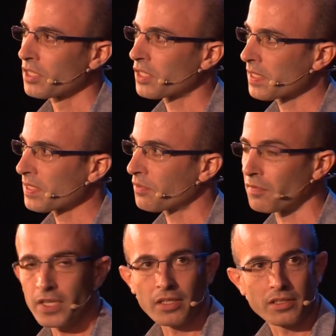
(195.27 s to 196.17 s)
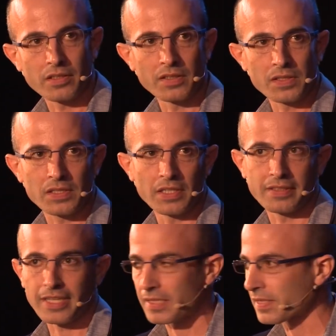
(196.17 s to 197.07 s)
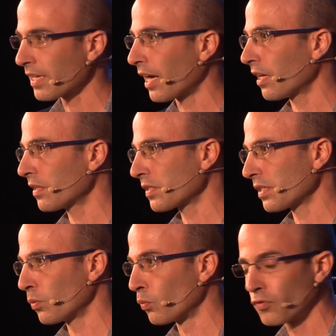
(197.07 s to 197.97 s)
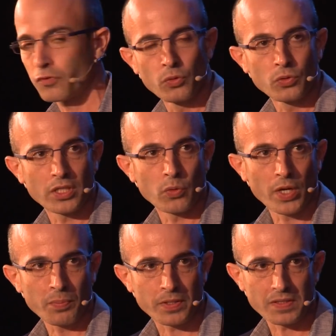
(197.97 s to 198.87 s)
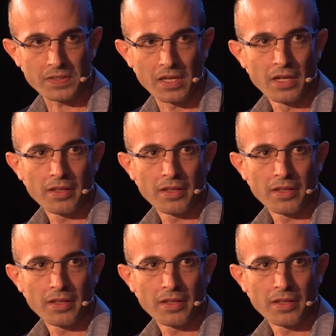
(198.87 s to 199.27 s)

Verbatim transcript: just vehicles and textiles and food and weapons.